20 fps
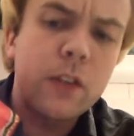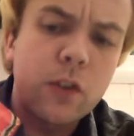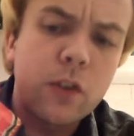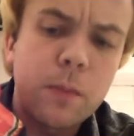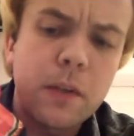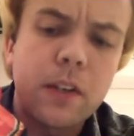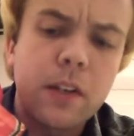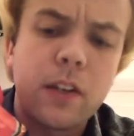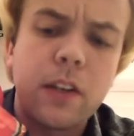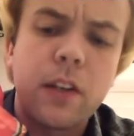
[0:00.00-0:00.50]
this would
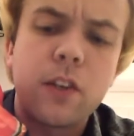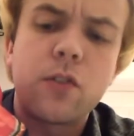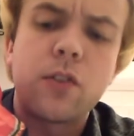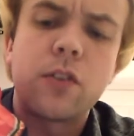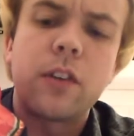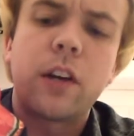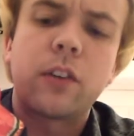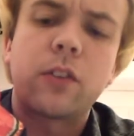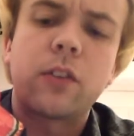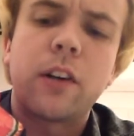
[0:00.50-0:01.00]
be a good
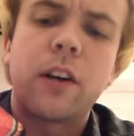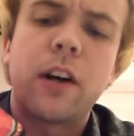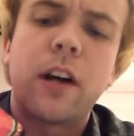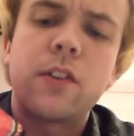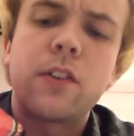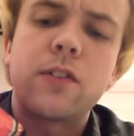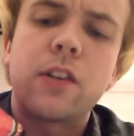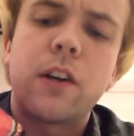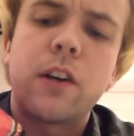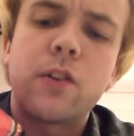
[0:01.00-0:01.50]
introductory
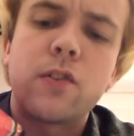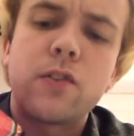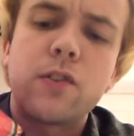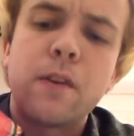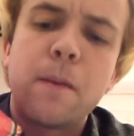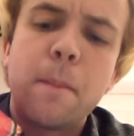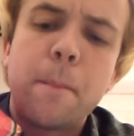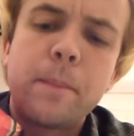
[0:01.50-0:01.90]
hot sauce.